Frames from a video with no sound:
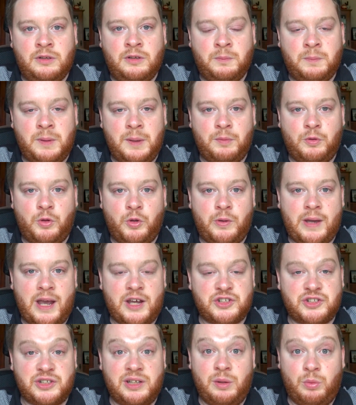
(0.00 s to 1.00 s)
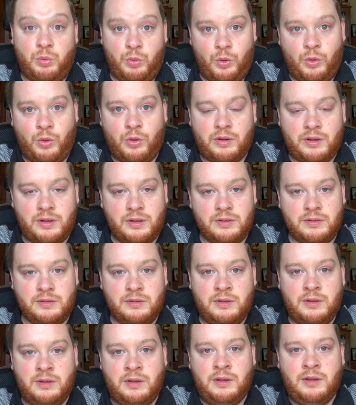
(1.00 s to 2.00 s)
people who actually walk,
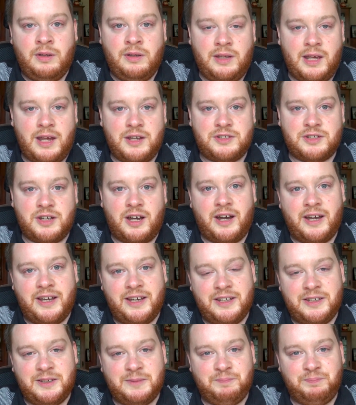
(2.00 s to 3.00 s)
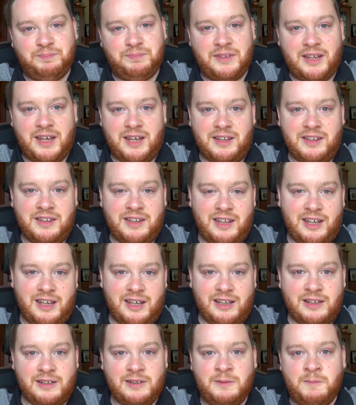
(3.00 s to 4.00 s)
get tired and
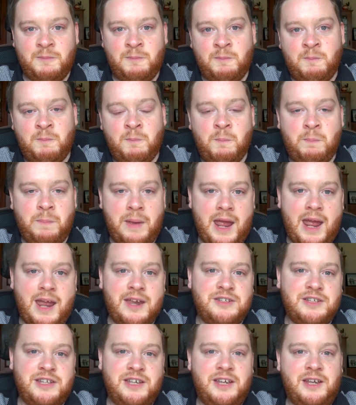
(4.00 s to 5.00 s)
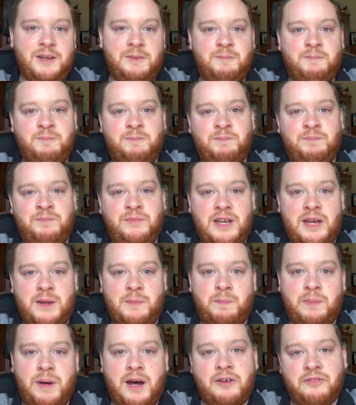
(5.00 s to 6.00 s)
they're panting
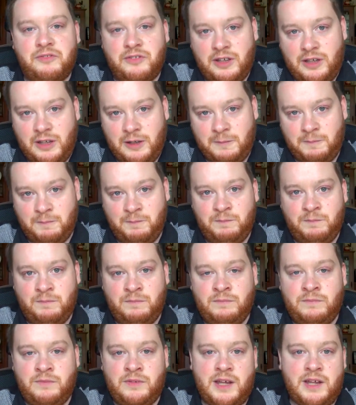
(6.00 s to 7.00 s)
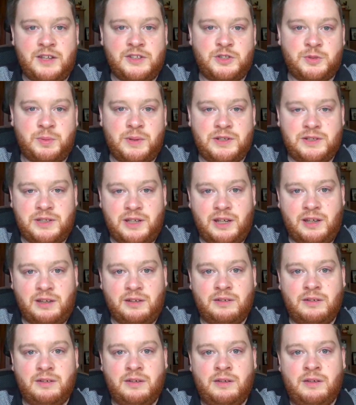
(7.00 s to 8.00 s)
and puffing and sweating,
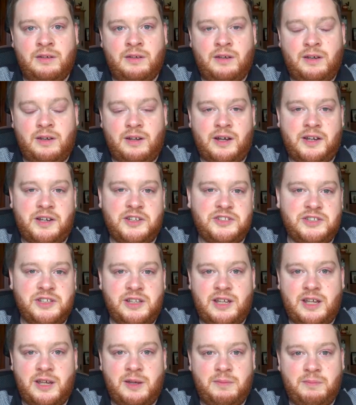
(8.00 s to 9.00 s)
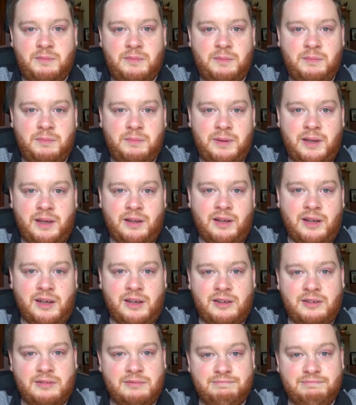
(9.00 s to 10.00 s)
and I just sit there being like,